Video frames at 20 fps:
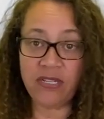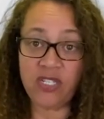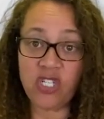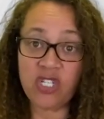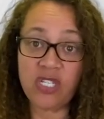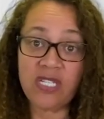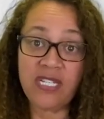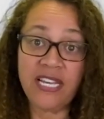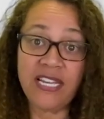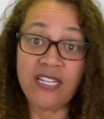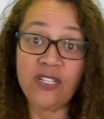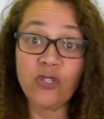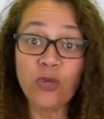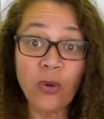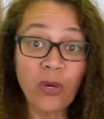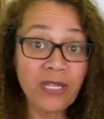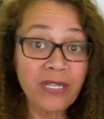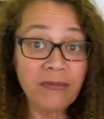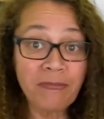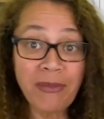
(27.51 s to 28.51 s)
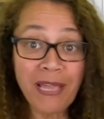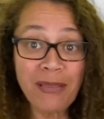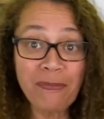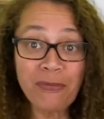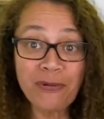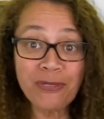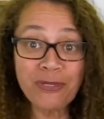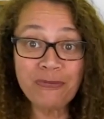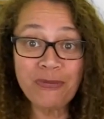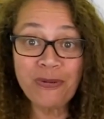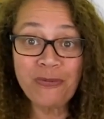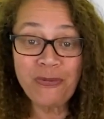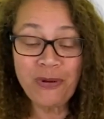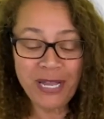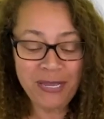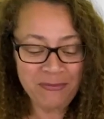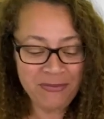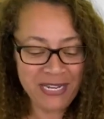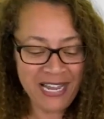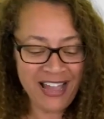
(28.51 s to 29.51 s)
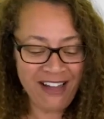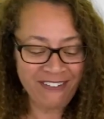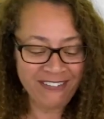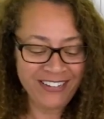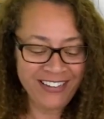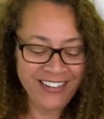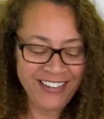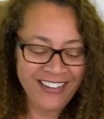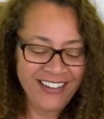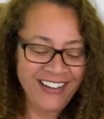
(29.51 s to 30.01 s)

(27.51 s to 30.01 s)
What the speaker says: just like toilet paper has been wiped out,